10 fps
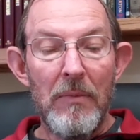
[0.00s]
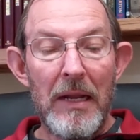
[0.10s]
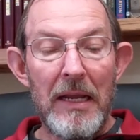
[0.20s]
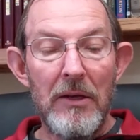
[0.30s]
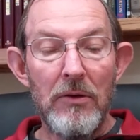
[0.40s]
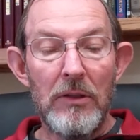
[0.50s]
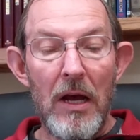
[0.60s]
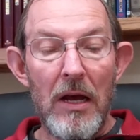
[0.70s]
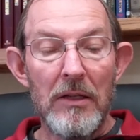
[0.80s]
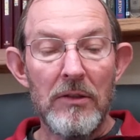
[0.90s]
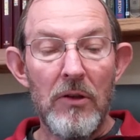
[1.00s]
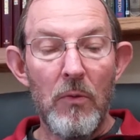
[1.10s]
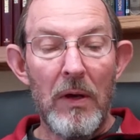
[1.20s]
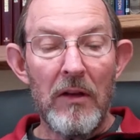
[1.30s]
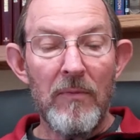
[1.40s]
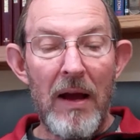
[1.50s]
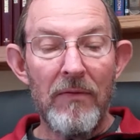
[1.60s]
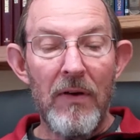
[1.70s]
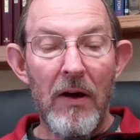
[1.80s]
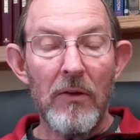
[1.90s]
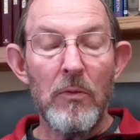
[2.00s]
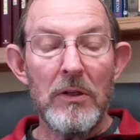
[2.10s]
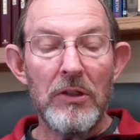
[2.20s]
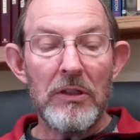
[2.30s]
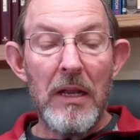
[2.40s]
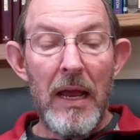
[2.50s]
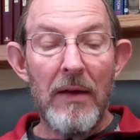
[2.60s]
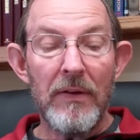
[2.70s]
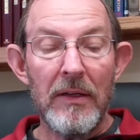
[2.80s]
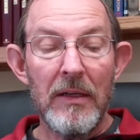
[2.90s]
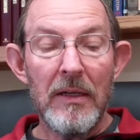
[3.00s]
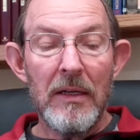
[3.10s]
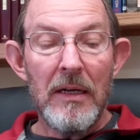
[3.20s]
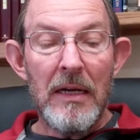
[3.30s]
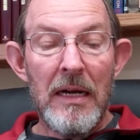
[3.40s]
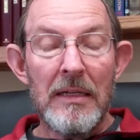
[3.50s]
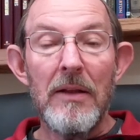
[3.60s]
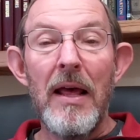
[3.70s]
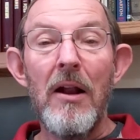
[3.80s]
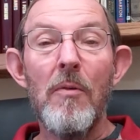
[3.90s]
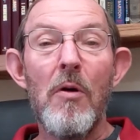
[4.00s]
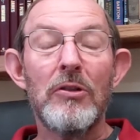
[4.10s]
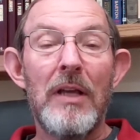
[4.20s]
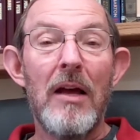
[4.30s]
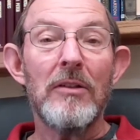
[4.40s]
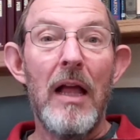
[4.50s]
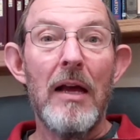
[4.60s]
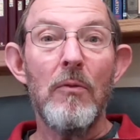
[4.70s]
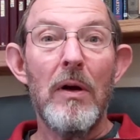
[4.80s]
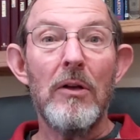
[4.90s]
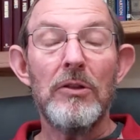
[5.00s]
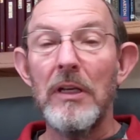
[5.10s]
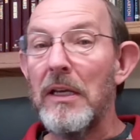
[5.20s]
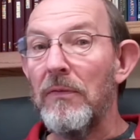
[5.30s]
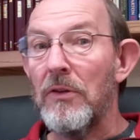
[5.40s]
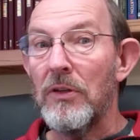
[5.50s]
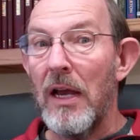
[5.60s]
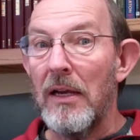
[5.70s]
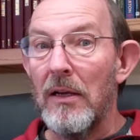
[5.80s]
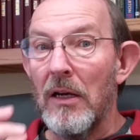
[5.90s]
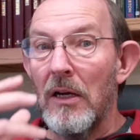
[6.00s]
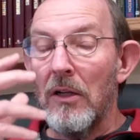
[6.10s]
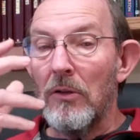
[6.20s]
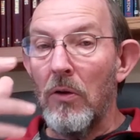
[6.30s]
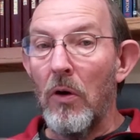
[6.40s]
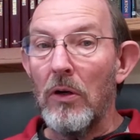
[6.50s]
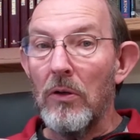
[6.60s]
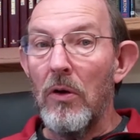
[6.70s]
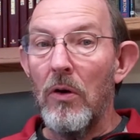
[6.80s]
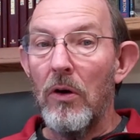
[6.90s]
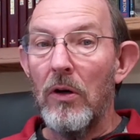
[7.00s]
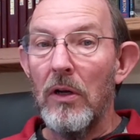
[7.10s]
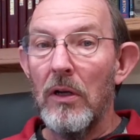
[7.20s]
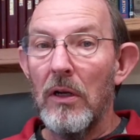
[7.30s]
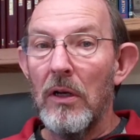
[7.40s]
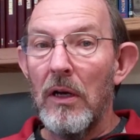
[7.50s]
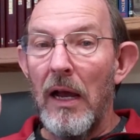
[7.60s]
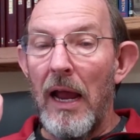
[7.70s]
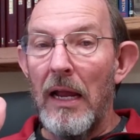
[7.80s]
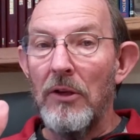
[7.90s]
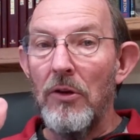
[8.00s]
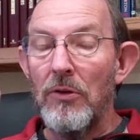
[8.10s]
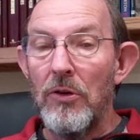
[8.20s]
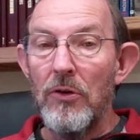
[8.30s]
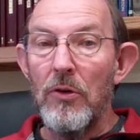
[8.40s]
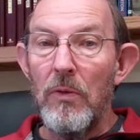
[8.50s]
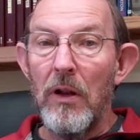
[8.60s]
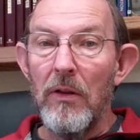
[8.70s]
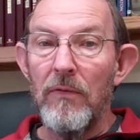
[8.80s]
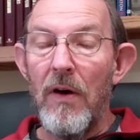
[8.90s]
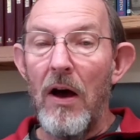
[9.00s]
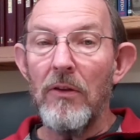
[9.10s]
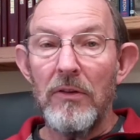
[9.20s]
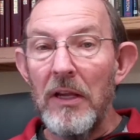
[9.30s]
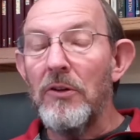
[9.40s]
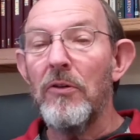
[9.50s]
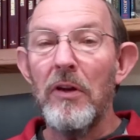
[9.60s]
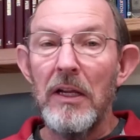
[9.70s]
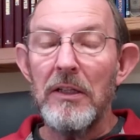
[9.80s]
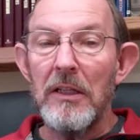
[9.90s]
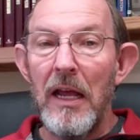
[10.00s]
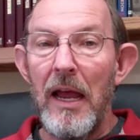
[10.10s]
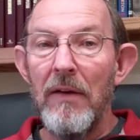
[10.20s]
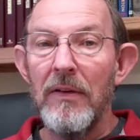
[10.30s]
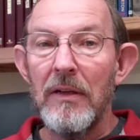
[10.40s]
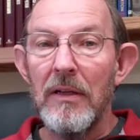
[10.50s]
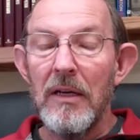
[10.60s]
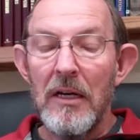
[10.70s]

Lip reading: but he who does the will of my Father which is in heaven." Now that almost sounds like, well, see, if you say, "Lord, Lord," and you do the will of the Father, then you're going to get into heaven.